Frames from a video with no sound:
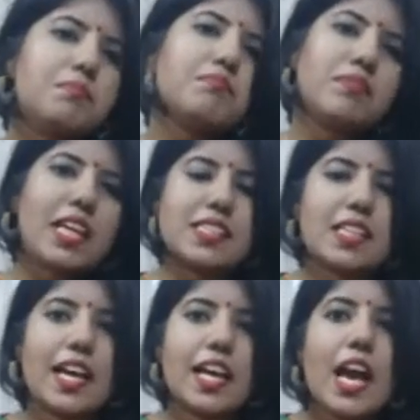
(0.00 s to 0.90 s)
that's
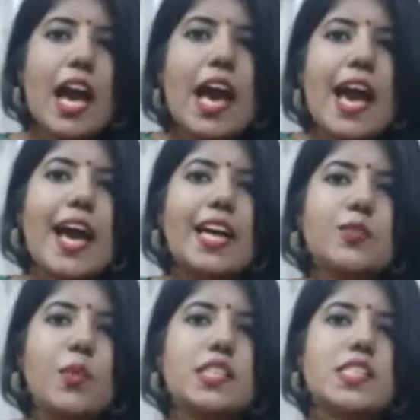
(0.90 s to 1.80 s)
like. And
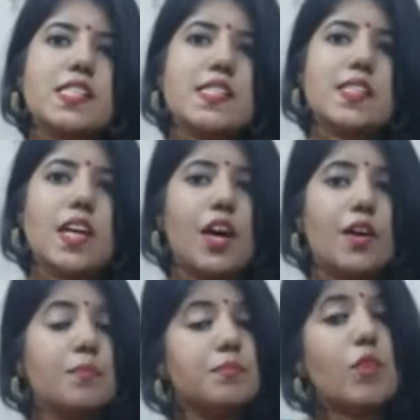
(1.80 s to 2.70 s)
what is
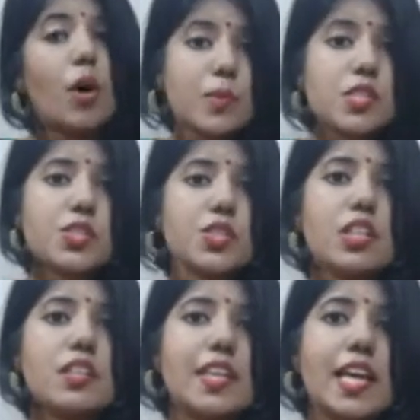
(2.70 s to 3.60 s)

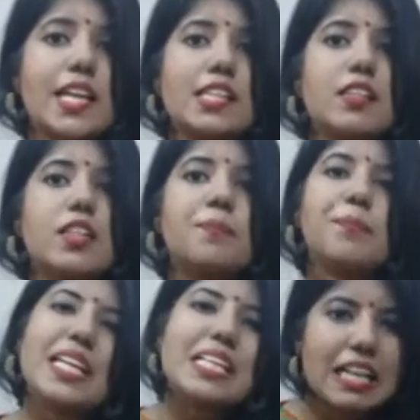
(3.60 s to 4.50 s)
oppositional? They
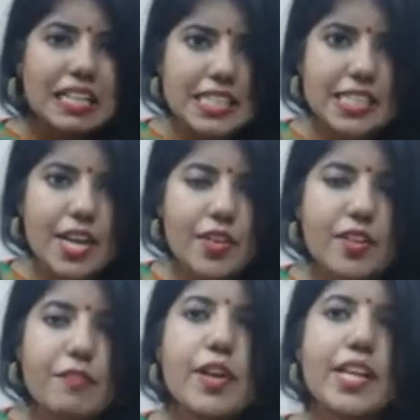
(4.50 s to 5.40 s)
completely disagree.
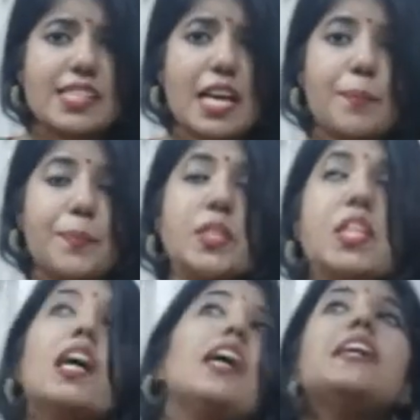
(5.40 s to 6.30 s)
For example,
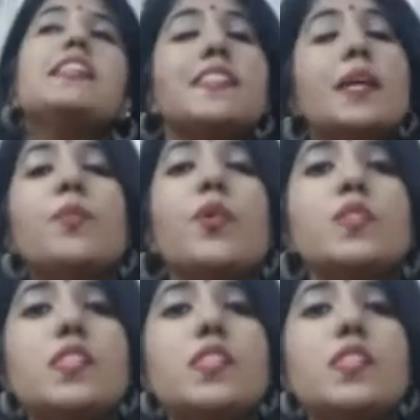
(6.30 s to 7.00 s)
Suppose